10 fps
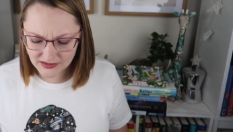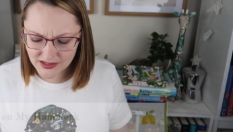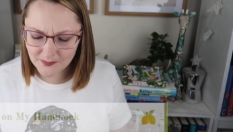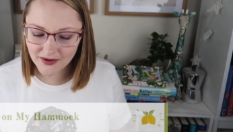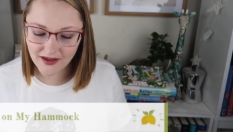
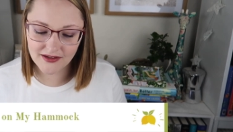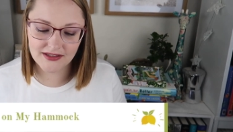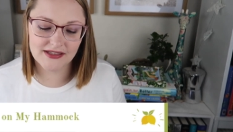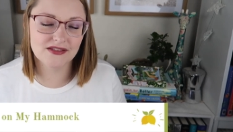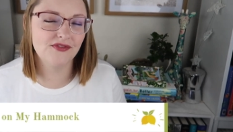Number
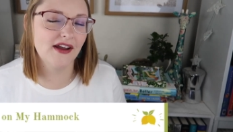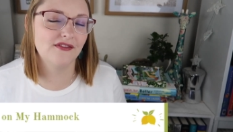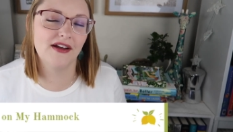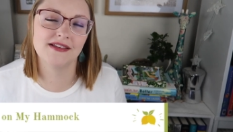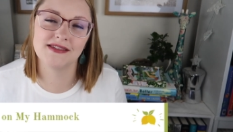nine is very,
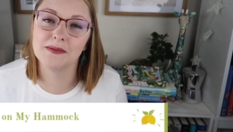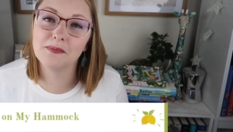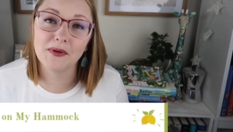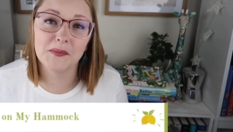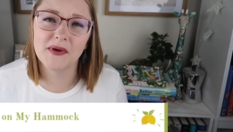very
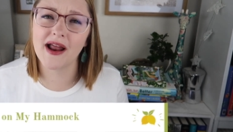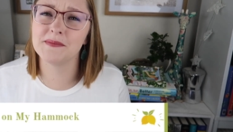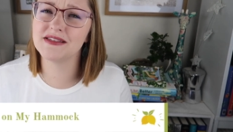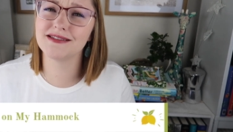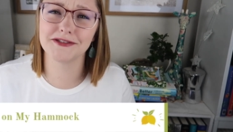simple, but
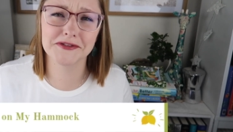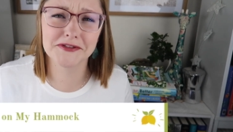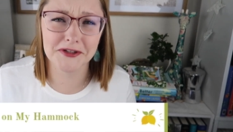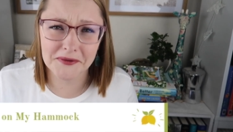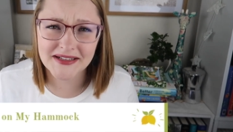I'm still
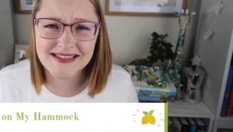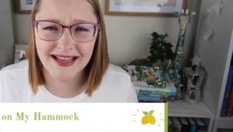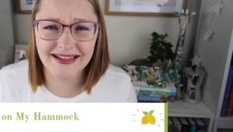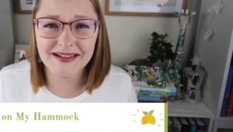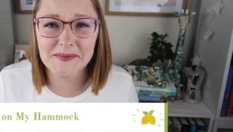so
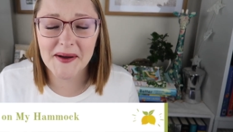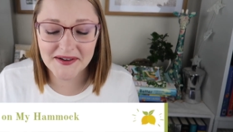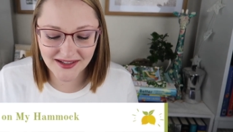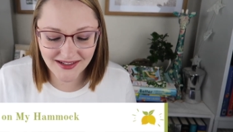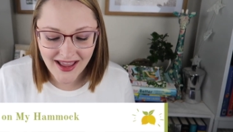excited
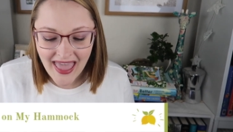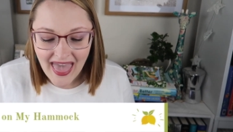about it,